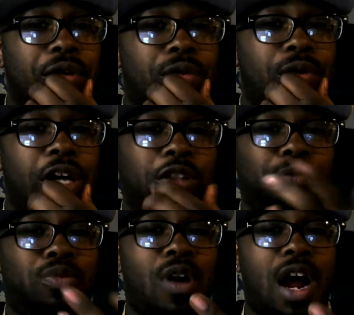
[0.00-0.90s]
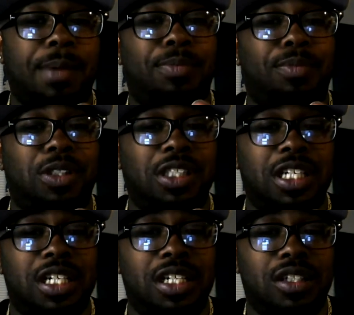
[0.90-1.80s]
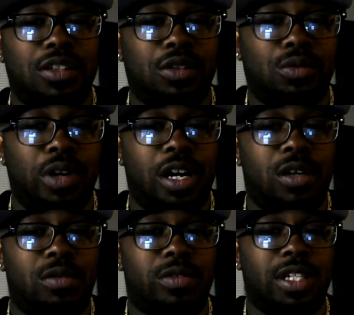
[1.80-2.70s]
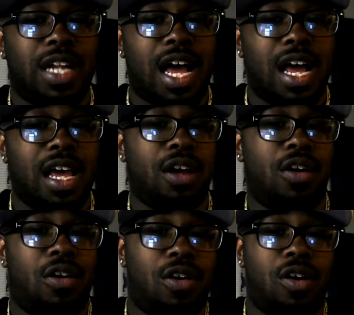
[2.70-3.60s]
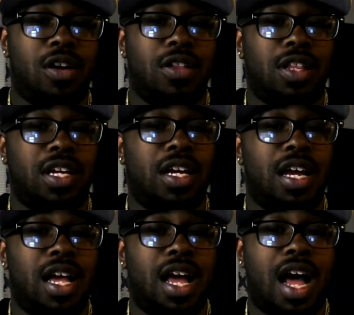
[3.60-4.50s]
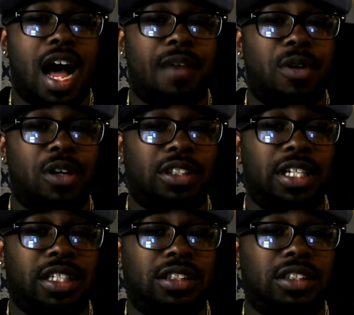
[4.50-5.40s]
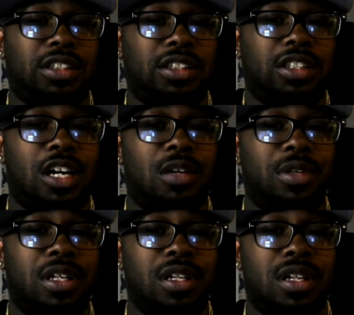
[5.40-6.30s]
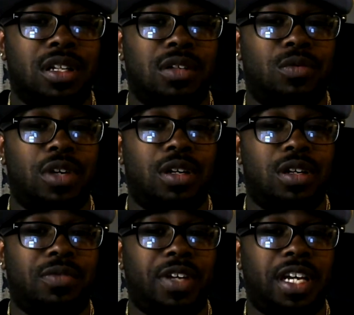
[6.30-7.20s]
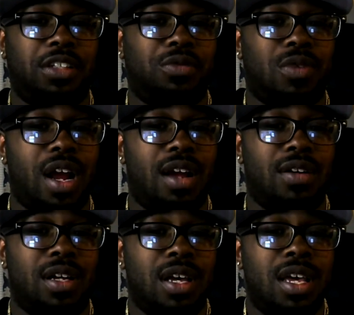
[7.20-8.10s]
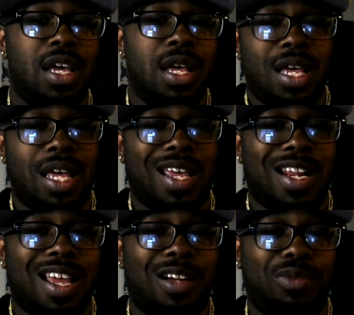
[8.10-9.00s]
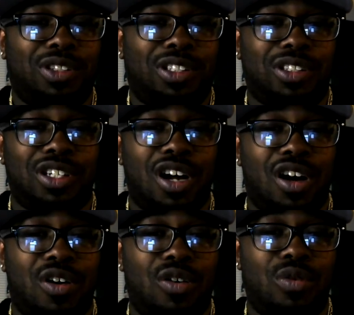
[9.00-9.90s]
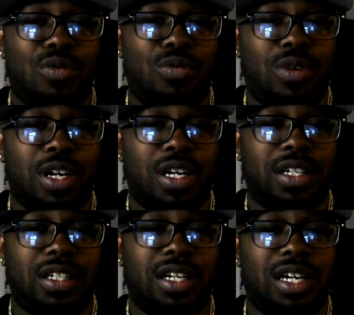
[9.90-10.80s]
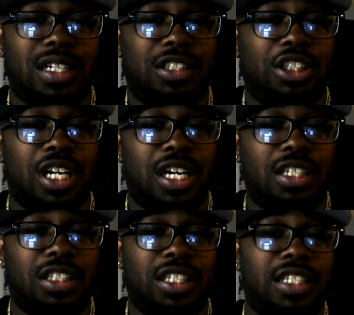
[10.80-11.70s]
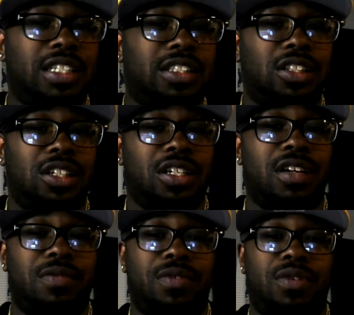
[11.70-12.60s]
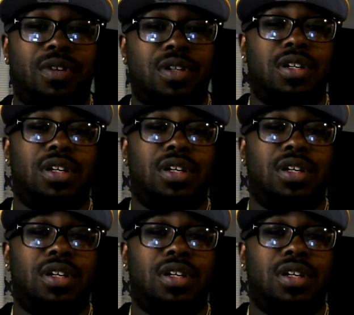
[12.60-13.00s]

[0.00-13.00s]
While you probably do well relying on the eyeball test to determine the winner of each round, it helps to know what a judge is looking for.